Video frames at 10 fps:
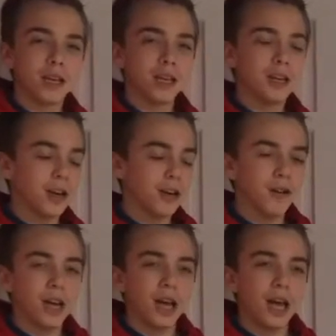you know.
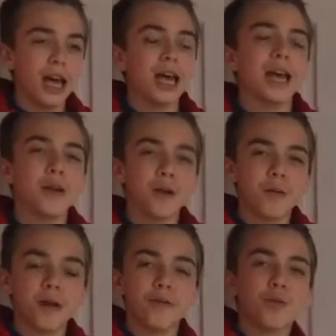And anyway,
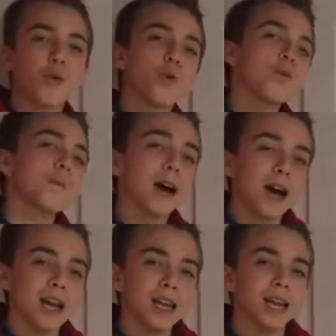we have Corn
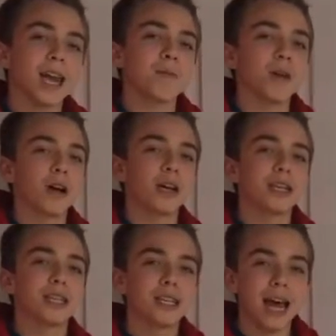behind the camera
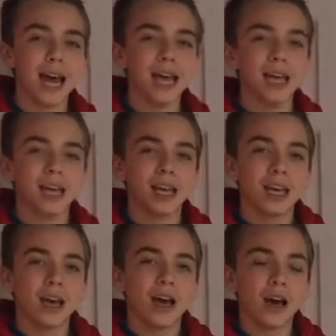today.
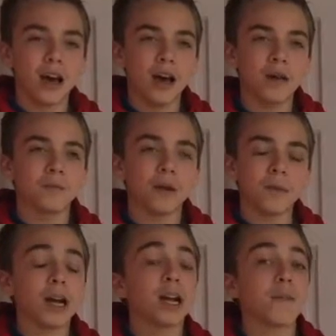I'm
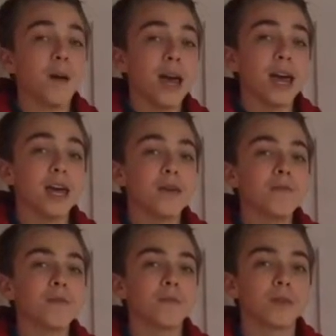not going to pay him
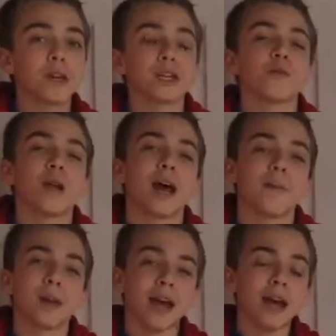because of what
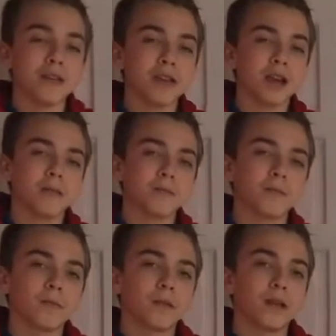happened last time.
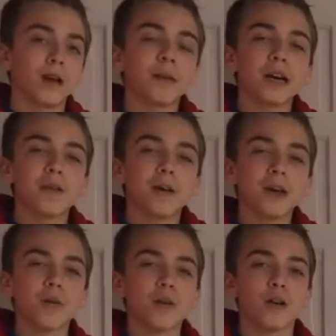I'm not going to
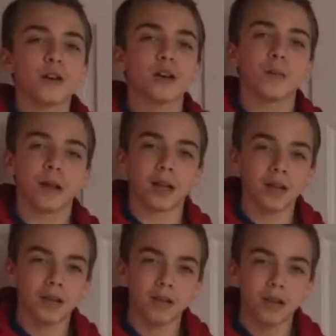pay you. We already talked about
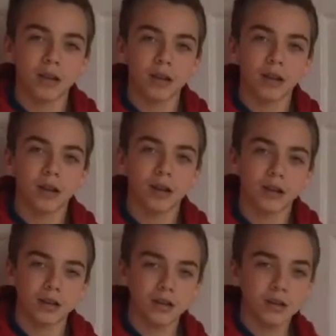this.
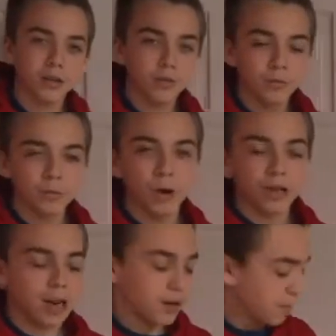Because you
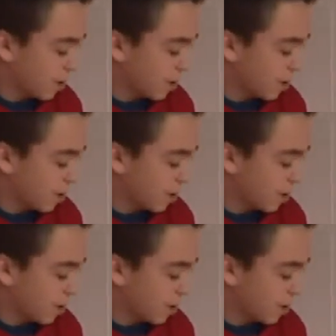locked down.